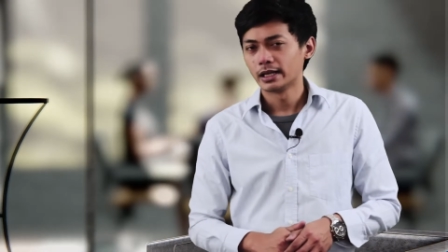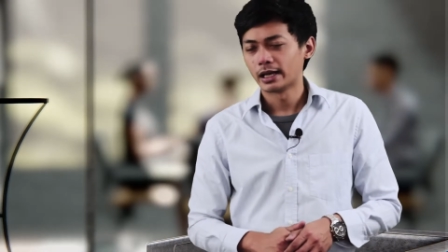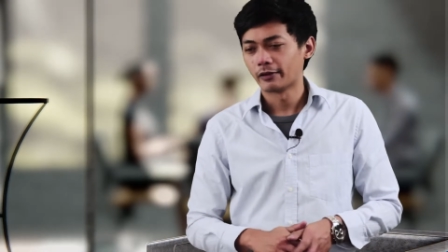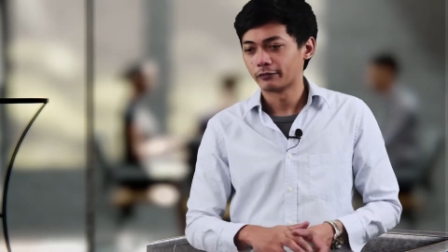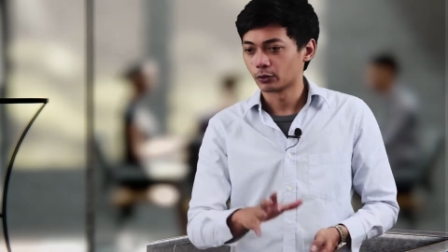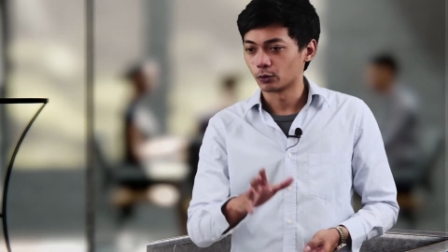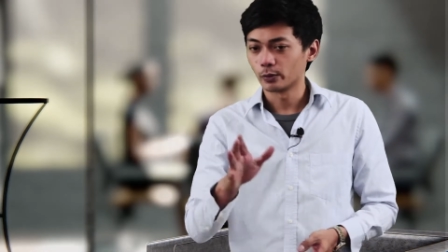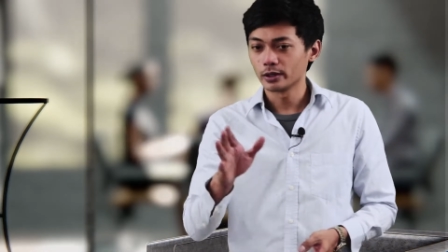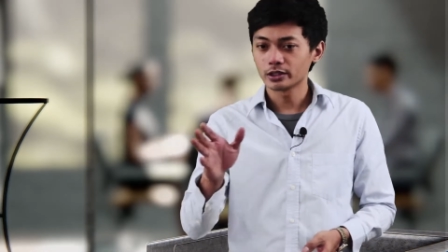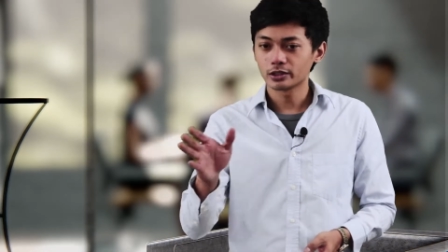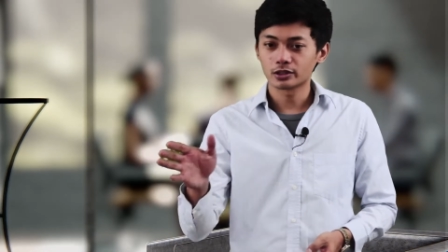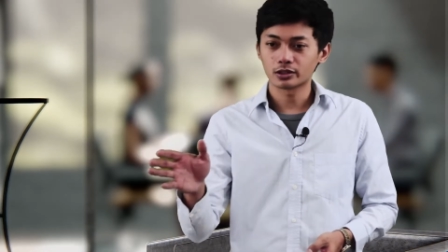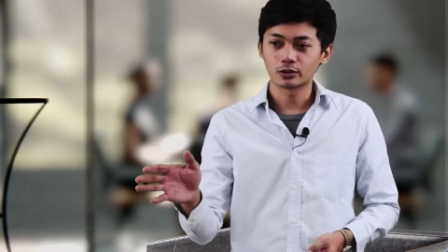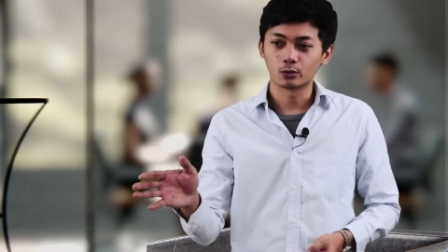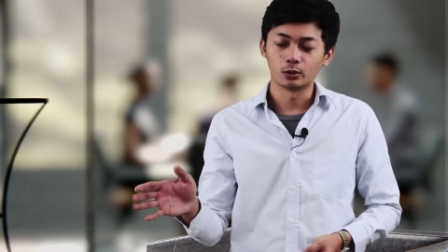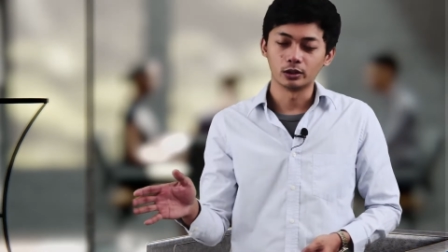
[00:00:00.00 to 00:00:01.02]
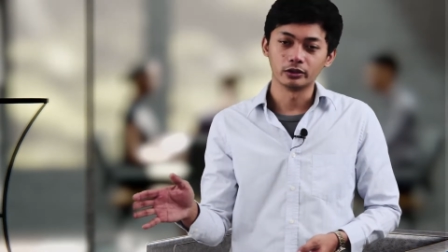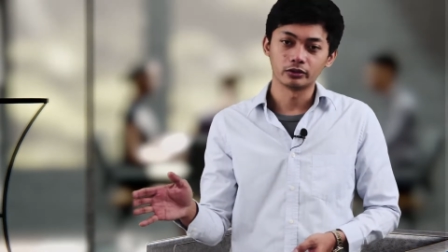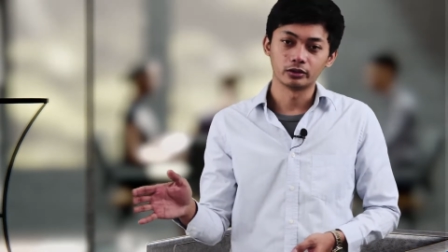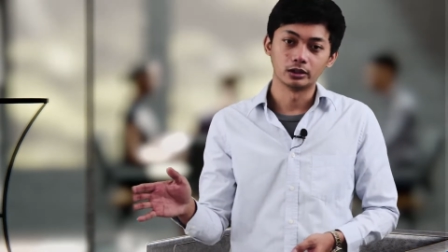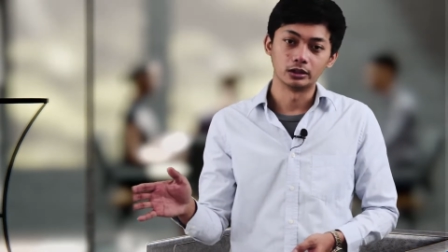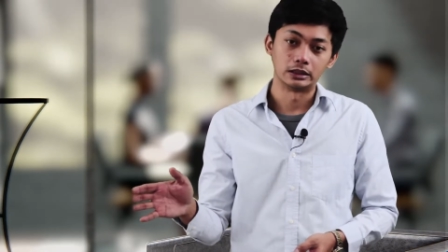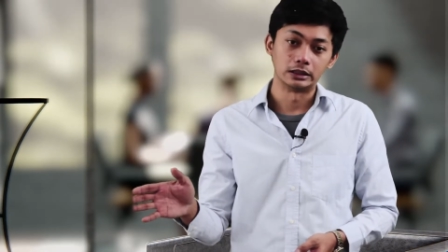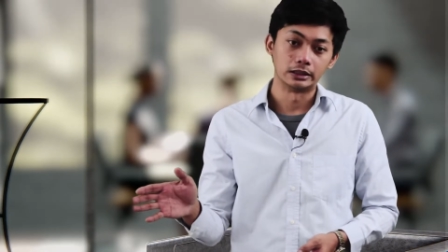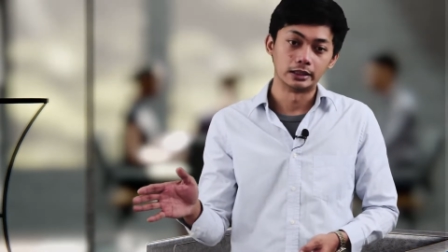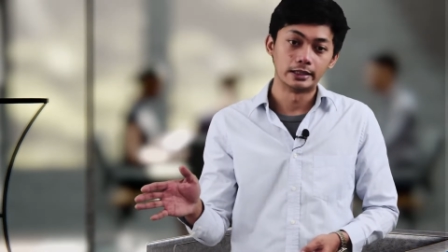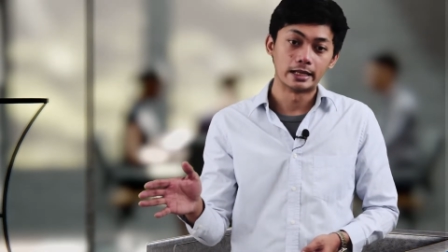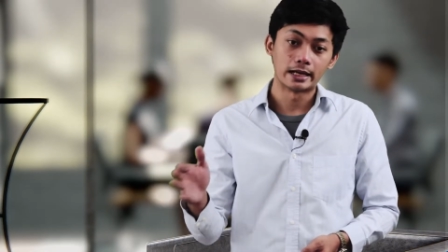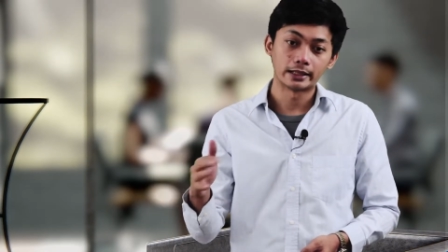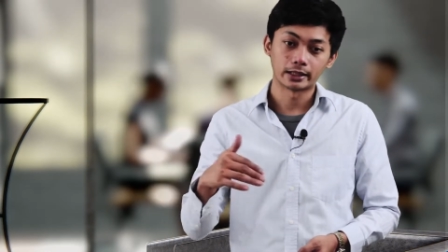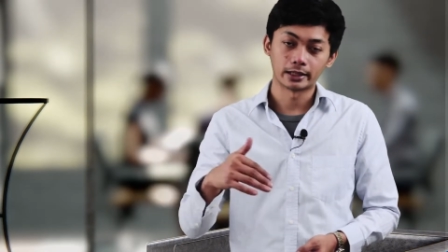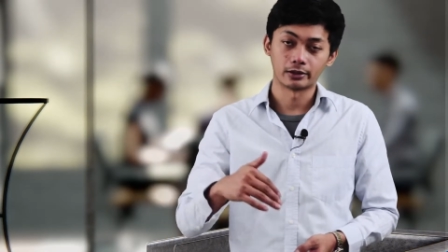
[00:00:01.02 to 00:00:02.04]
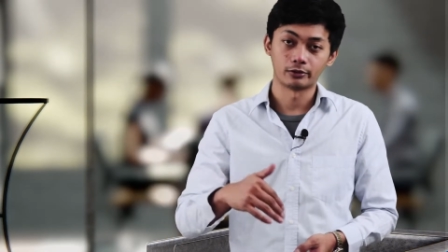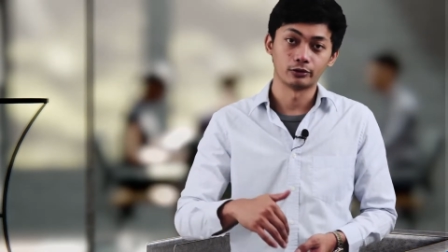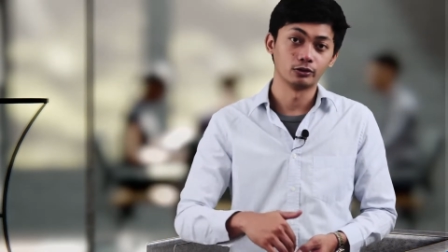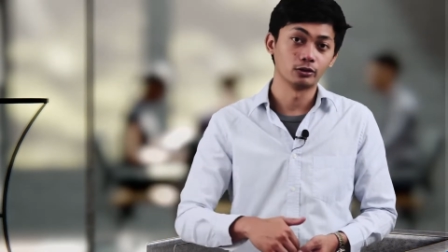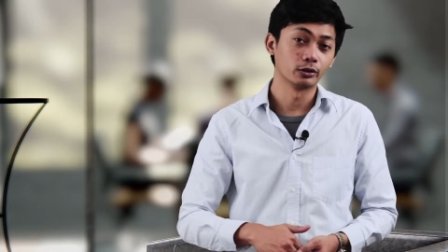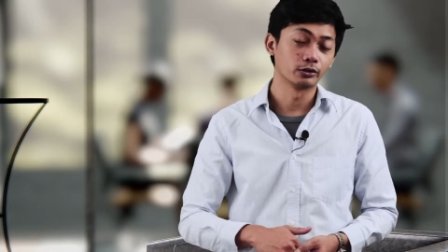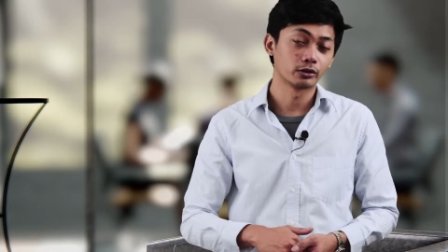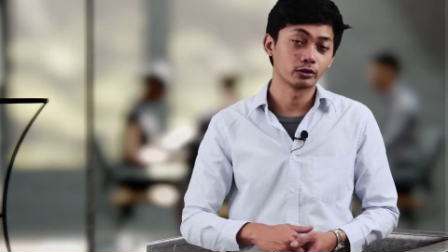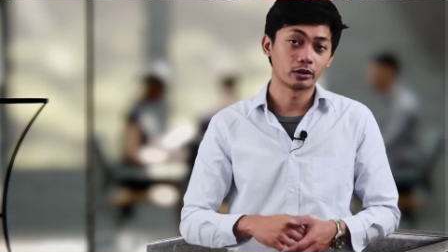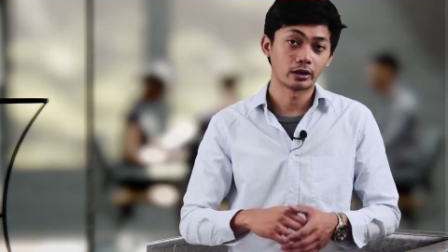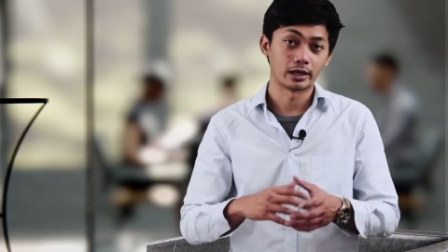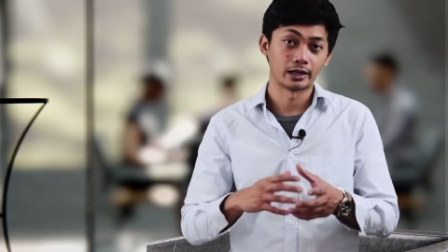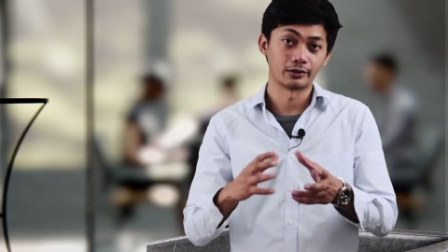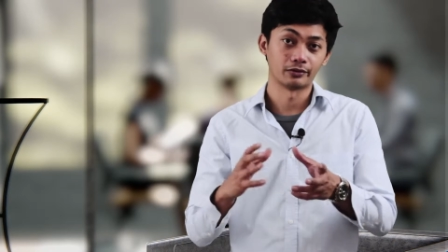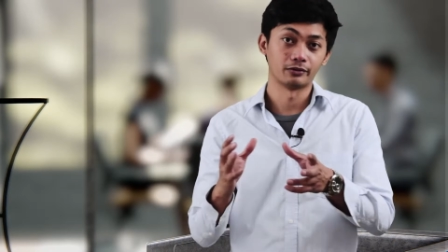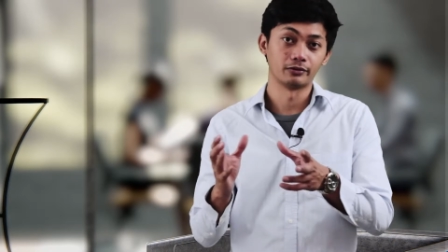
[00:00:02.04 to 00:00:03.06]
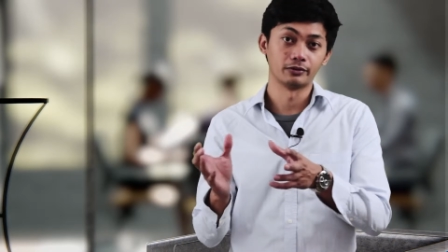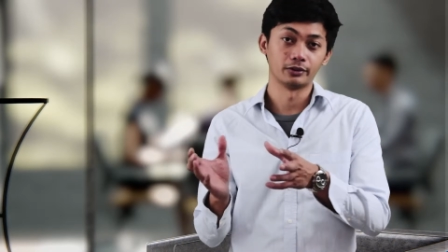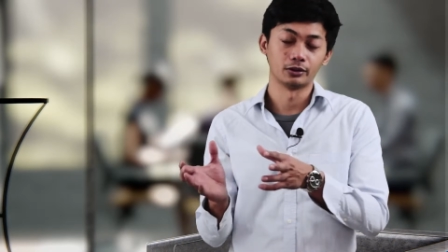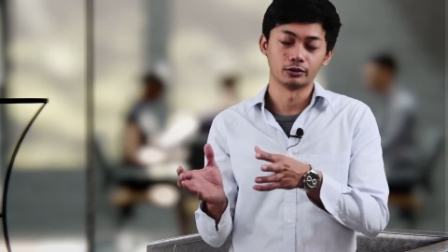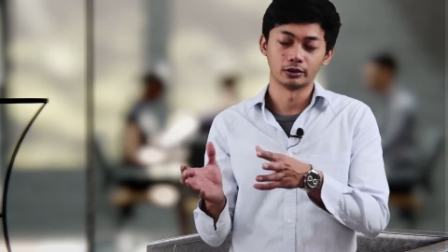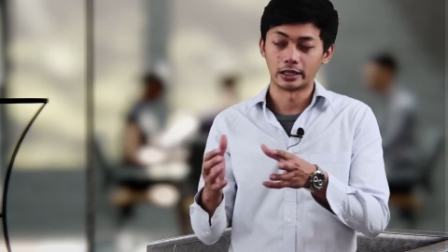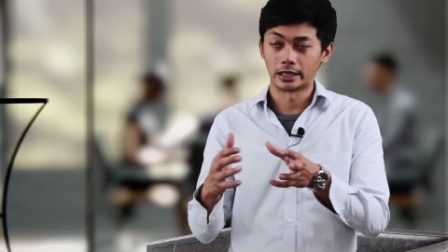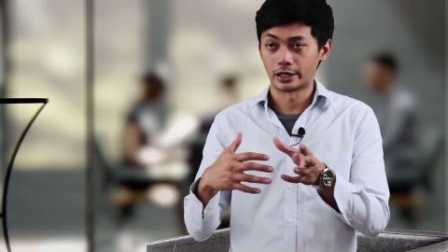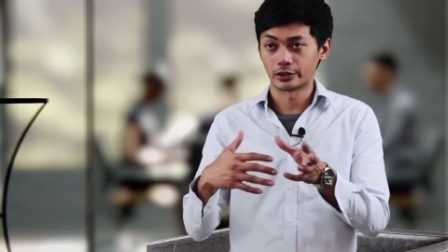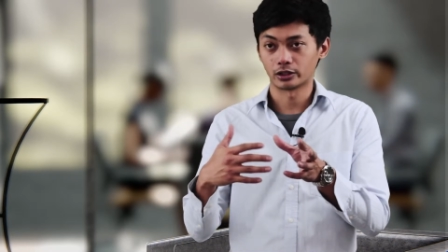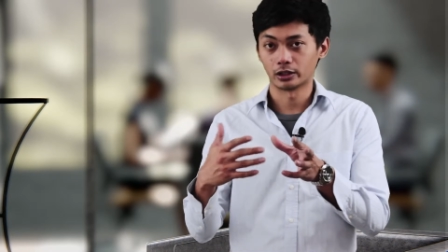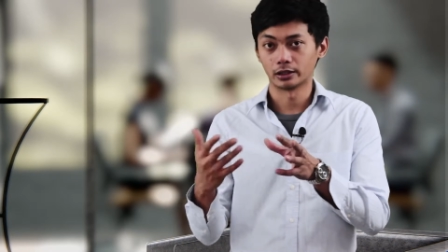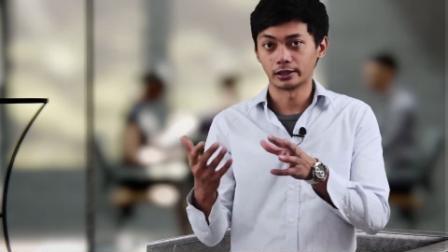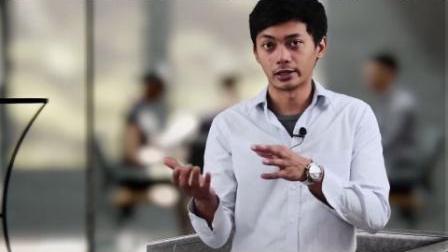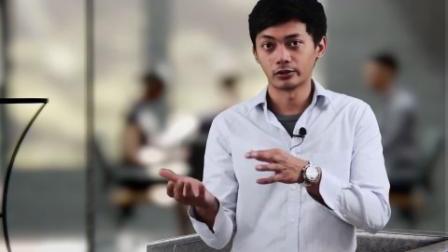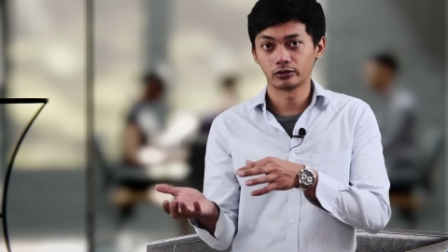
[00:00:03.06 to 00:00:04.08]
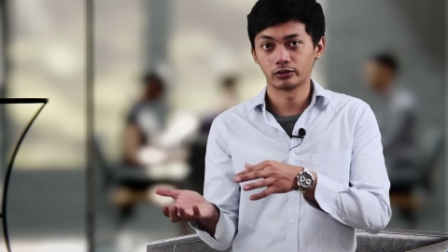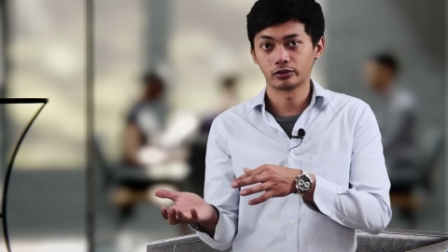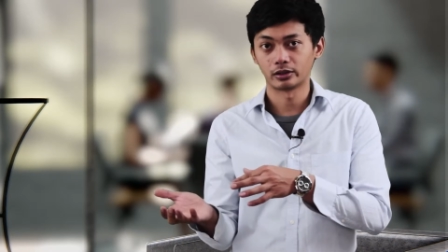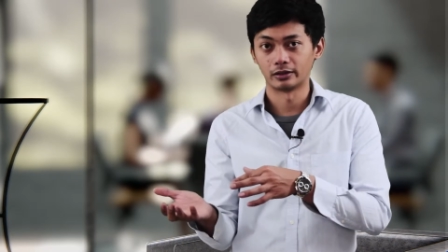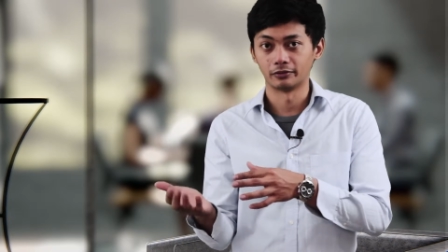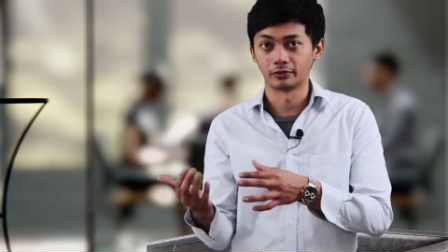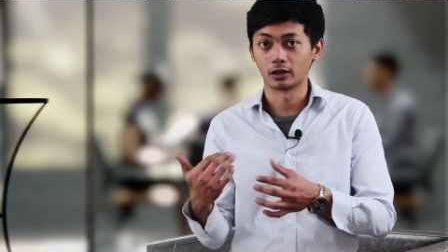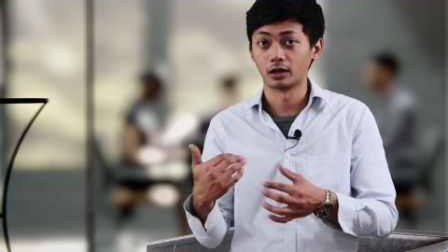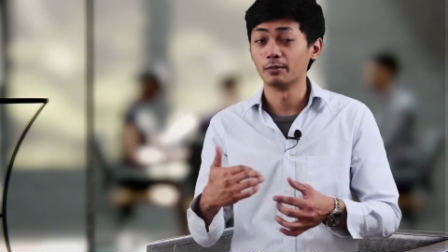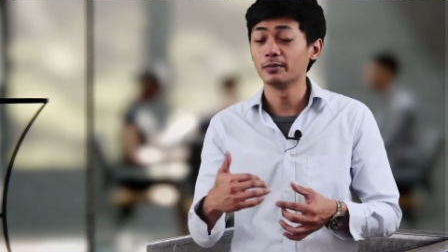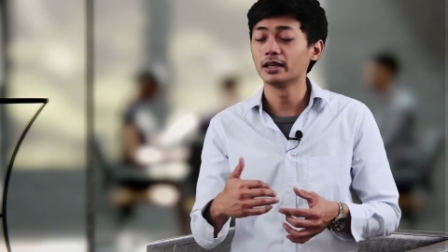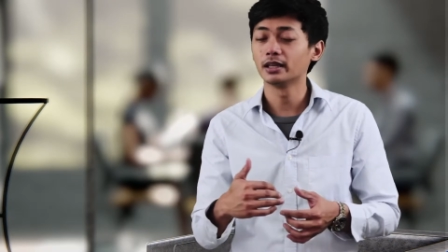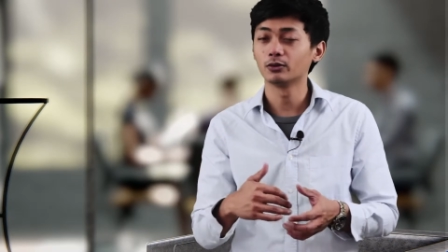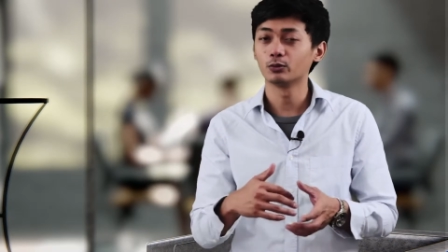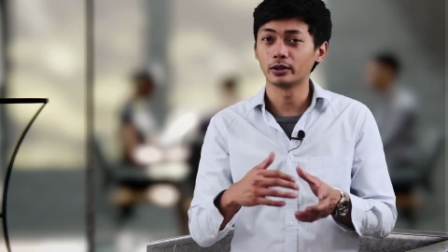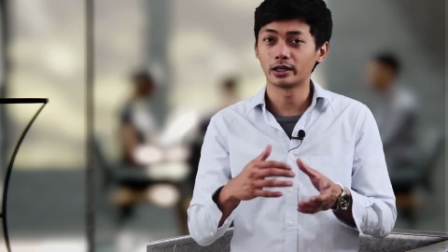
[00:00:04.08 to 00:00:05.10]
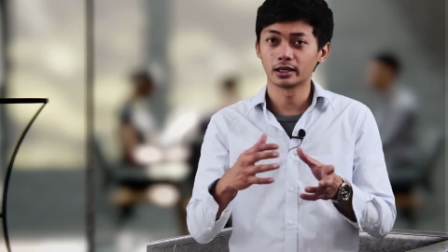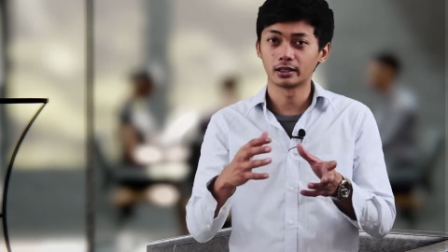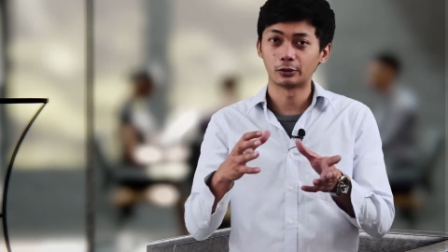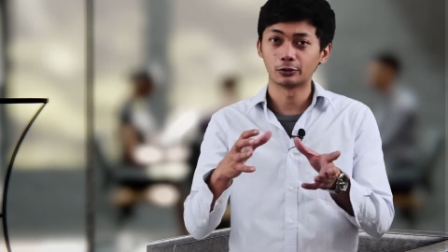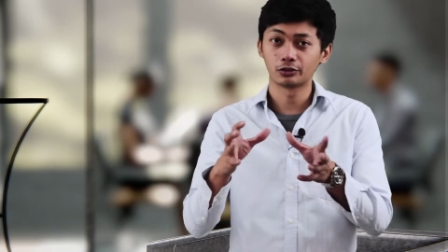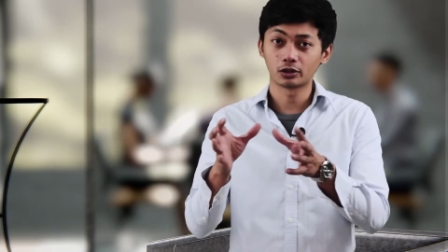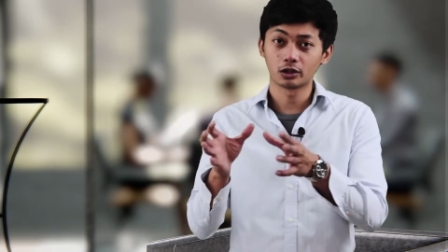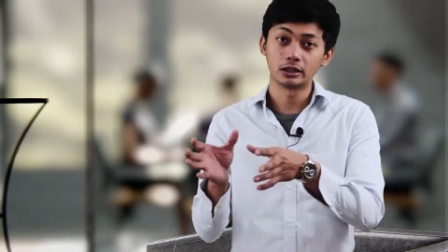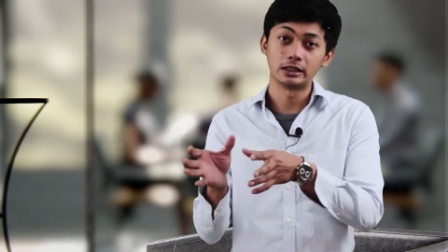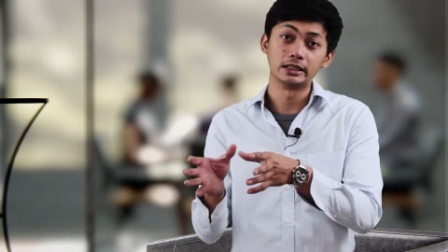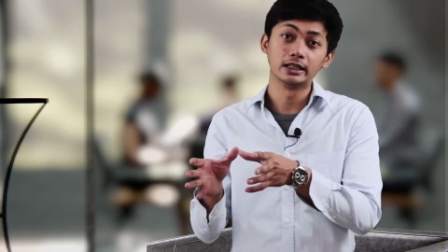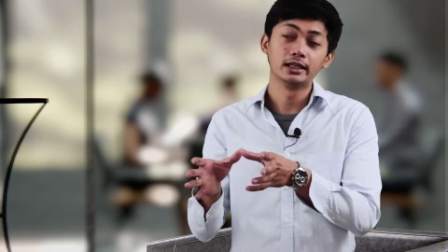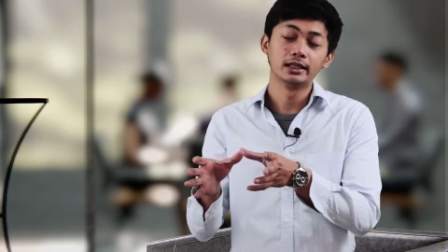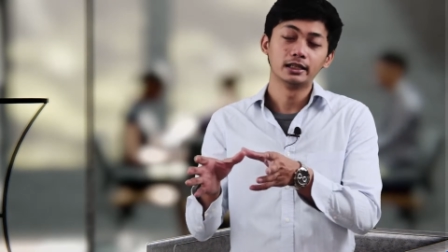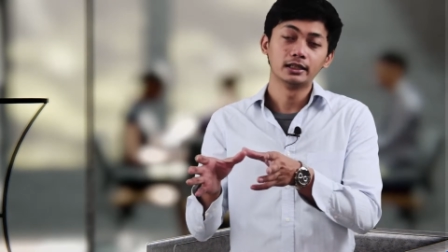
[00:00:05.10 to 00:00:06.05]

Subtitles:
After which, once the data and results have, the initial tests have come in, we can now study